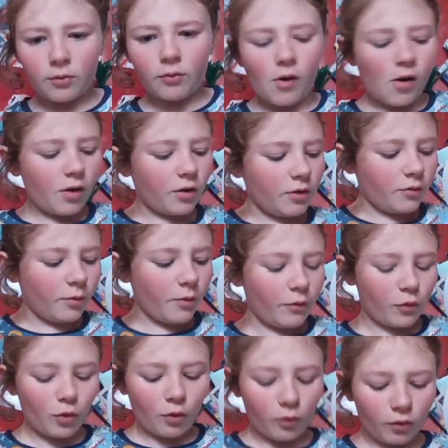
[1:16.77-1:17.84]
Right,
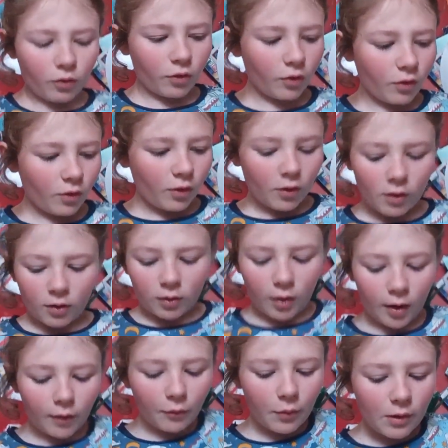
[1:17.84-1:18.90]
we've got.
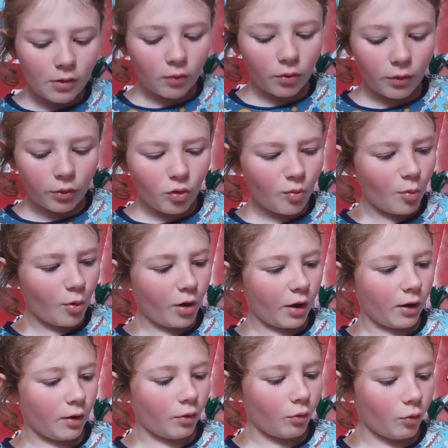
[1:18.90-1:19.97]
Have we got the normal
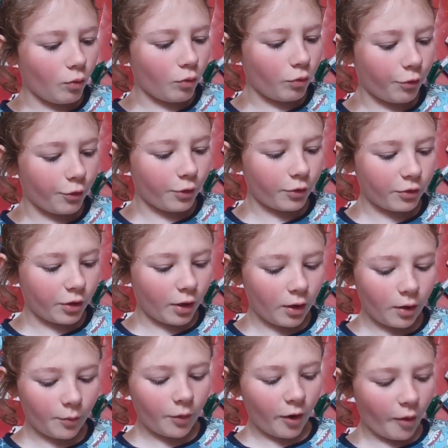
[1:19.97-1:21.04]
colour or alternate
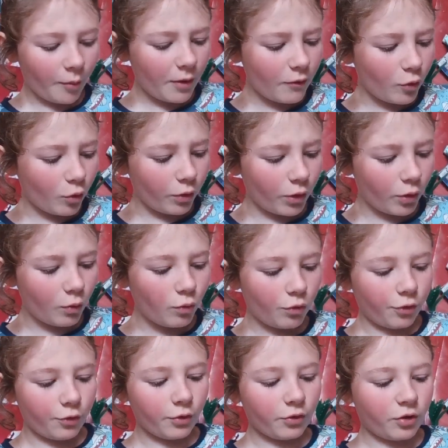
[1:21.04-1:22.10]
colour? Well, we've got the
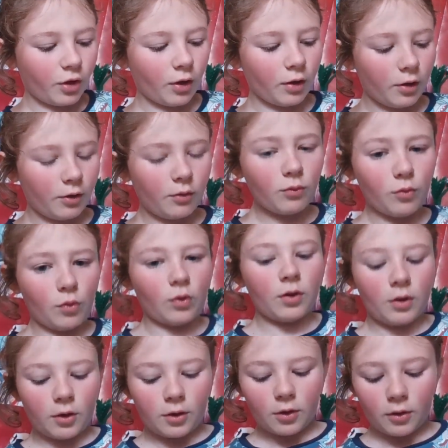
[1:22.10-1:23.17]
alternate colour. Oh,
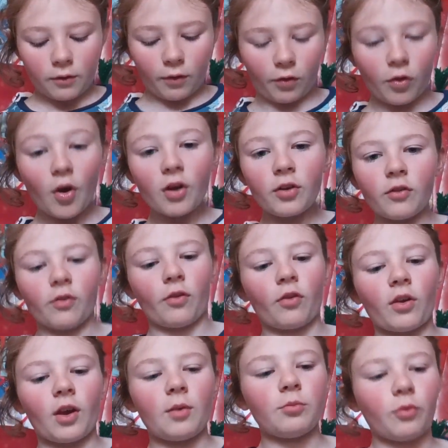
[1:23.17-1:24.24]
the sliders
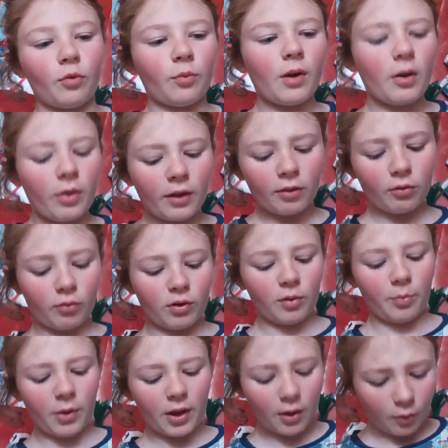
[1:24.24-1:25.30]
escaped as well. That's not in the
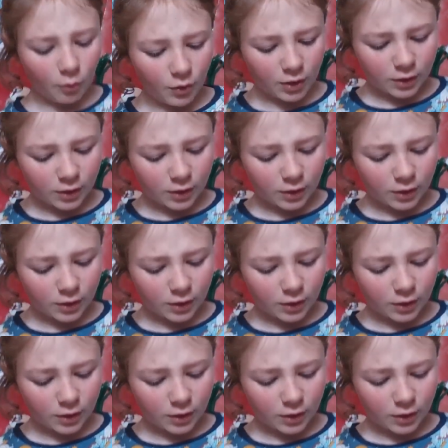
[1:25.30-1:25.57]
back.